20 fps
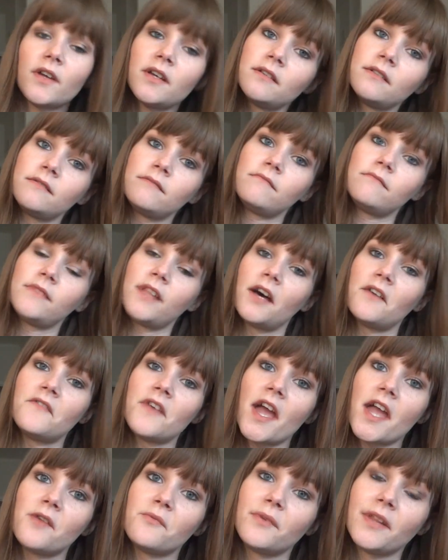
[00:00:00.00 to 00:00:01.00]
a
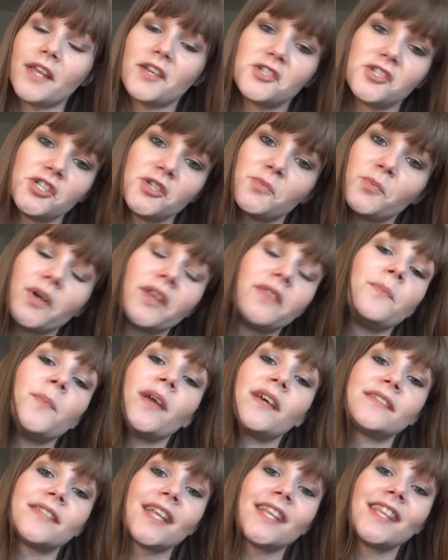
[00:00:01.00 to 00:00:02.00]
love-hate relationship with
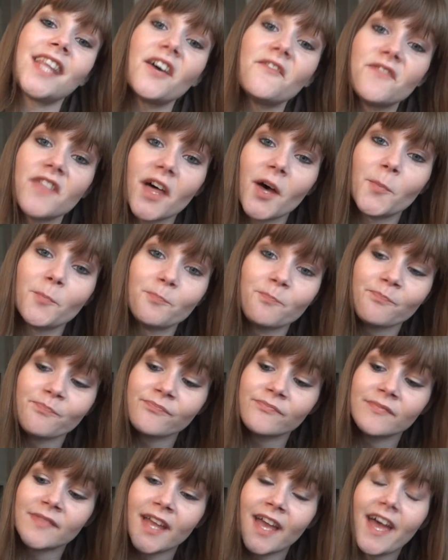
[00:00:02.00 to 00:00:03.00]
because I love them
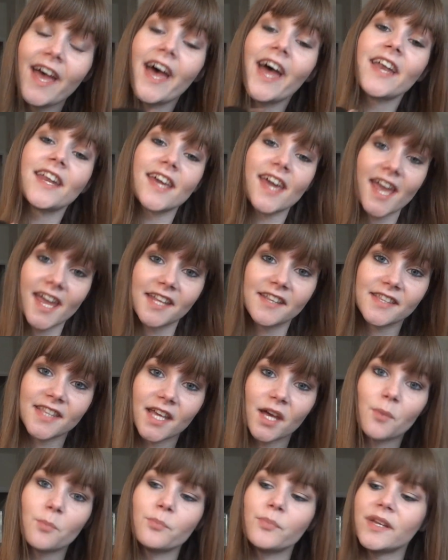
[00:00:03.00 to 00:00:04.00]
and I hate
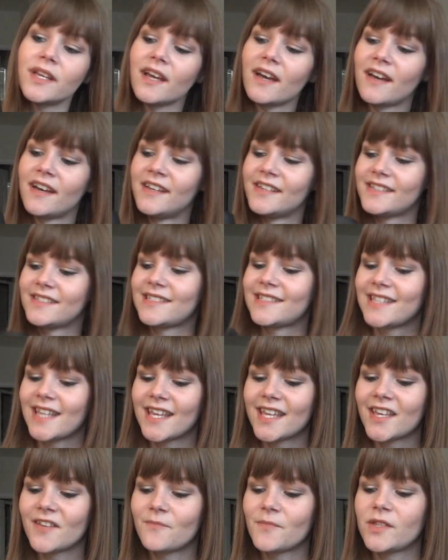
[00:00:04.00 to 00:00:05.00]
them because they
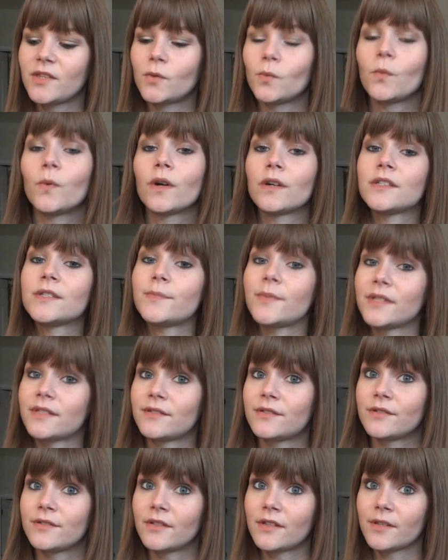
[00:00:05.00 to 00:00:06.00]
give me the worst
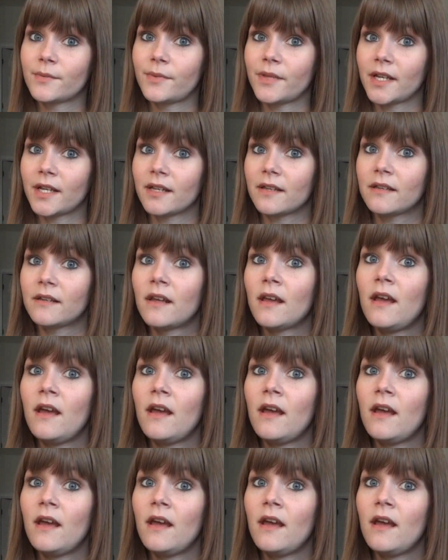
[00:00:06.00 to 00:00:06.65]
blisters on the planet.